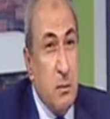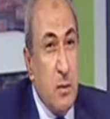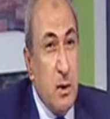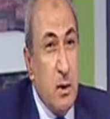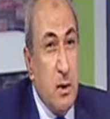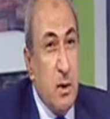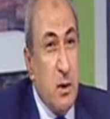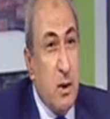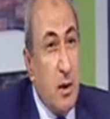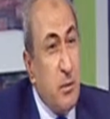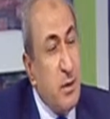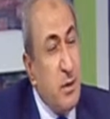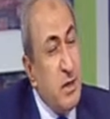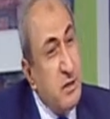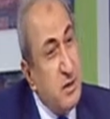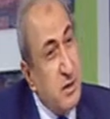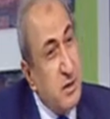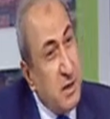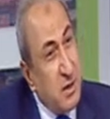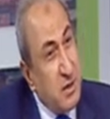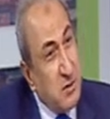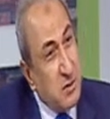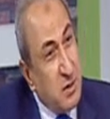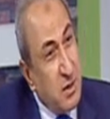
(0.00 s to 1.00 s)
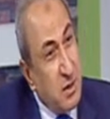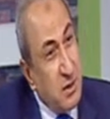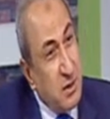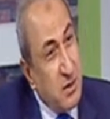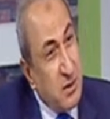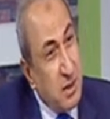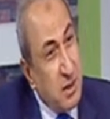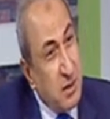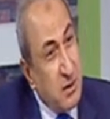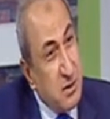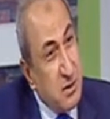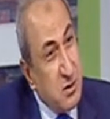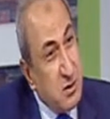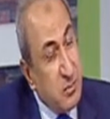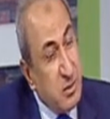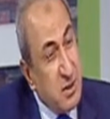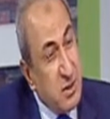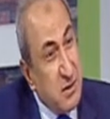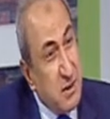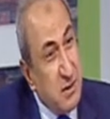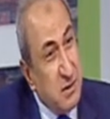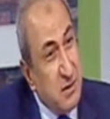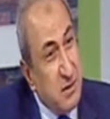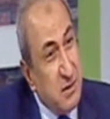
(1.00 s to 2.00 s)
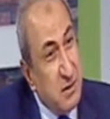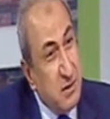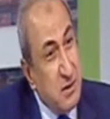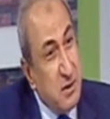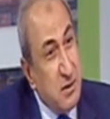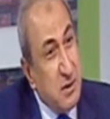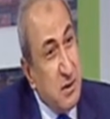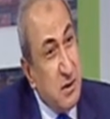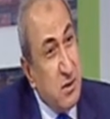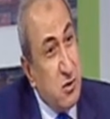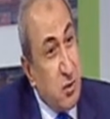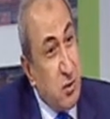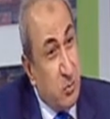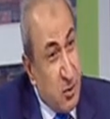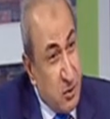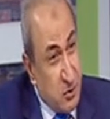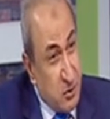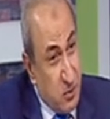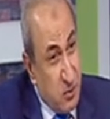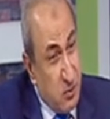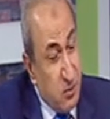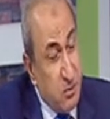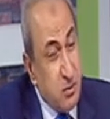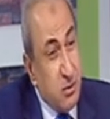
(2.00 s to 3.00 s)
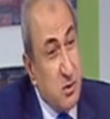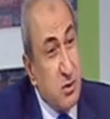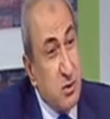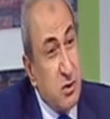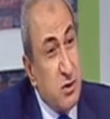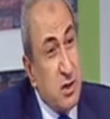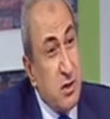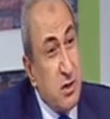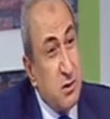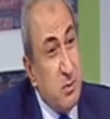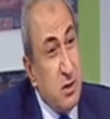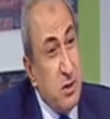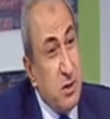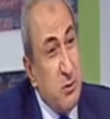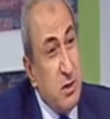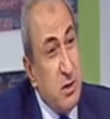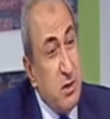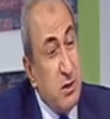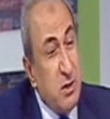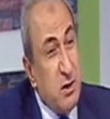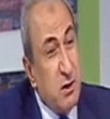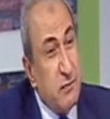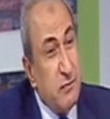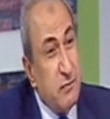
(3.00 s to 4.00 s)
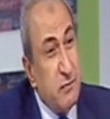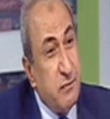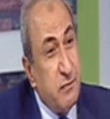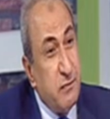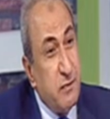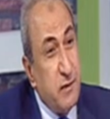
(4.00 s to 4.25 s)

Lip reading: committee, actually, that is to be sent to Moscow, just by way of